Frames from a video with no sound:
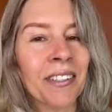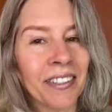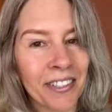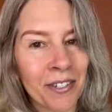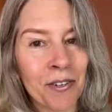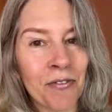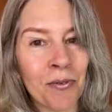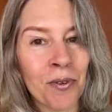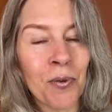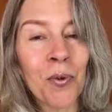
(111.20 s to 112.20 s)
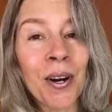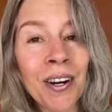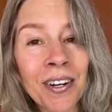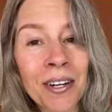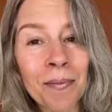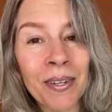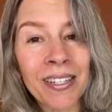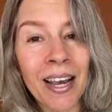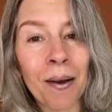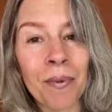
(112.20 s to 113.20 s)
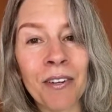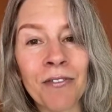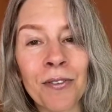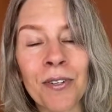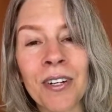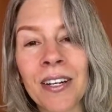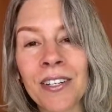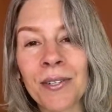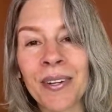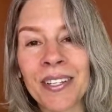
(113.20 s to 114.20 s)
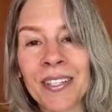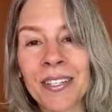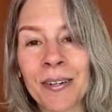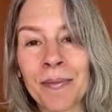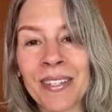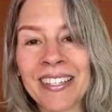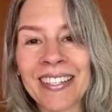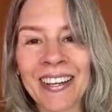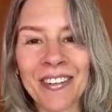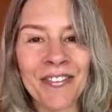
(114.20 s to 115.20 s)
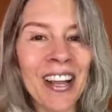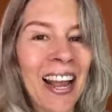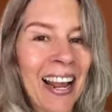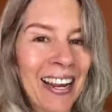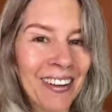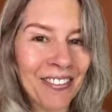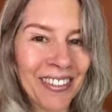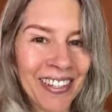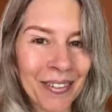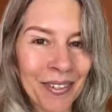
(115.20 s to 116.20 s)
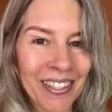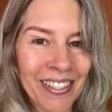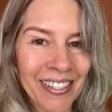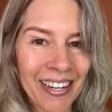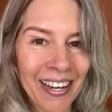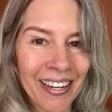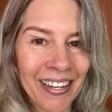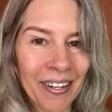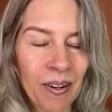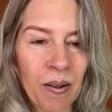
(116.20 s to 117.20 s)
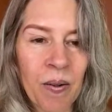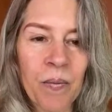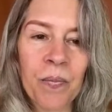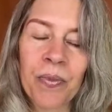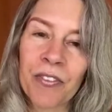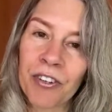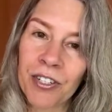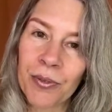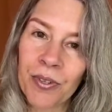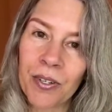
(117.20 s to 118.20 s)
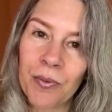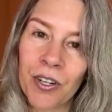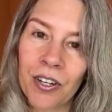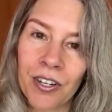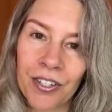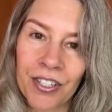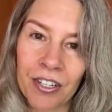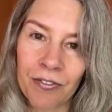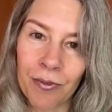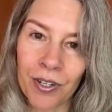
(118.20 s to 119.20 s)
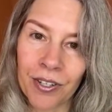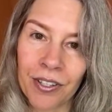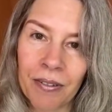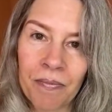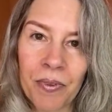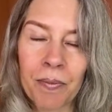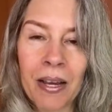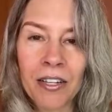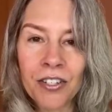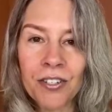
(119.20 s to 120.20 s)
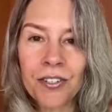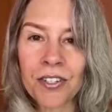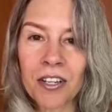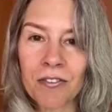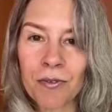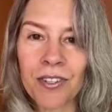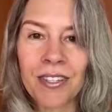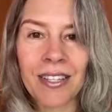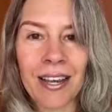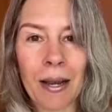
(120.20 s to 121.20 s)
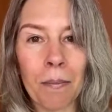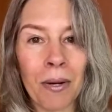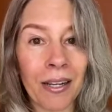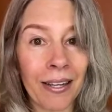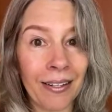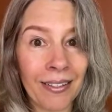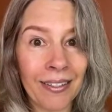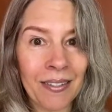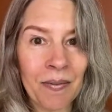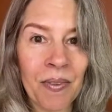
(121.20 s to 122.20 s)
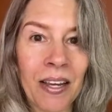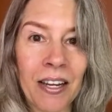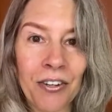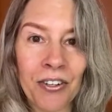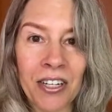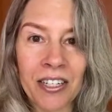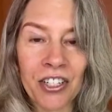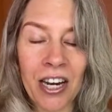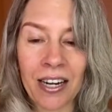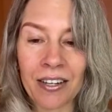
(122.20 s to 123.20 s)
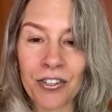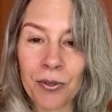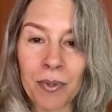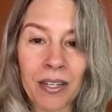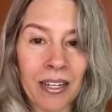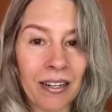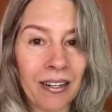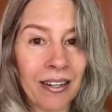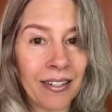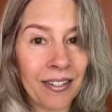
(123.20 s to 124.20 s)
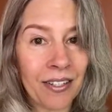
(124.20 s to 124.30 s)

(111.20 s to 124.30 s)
let's go over what we're going to be tapping for and doing some self-havening with today. First, we're going to work on our self-worth. Imagine your self-worth is like a bucket, and you're going to check, is your bucket at